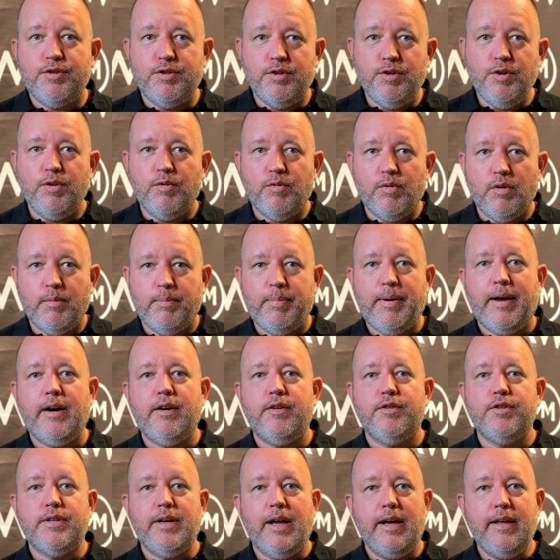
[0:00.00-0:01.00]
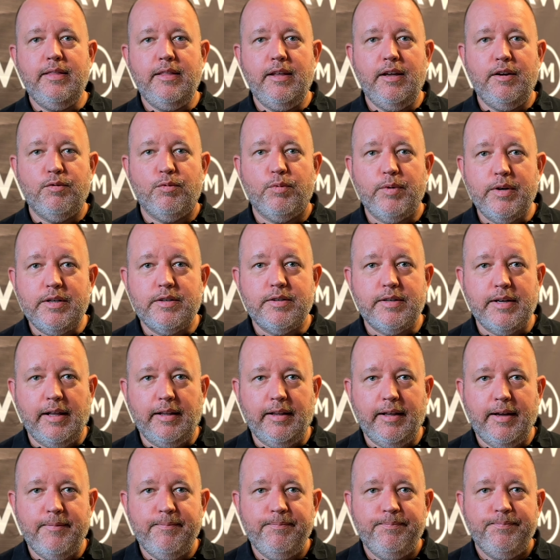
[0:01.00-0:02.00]
do the repairs, and then
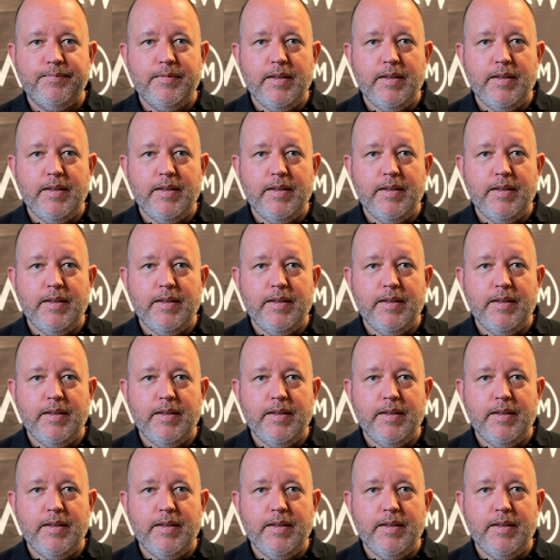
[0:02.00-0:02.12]
resell it.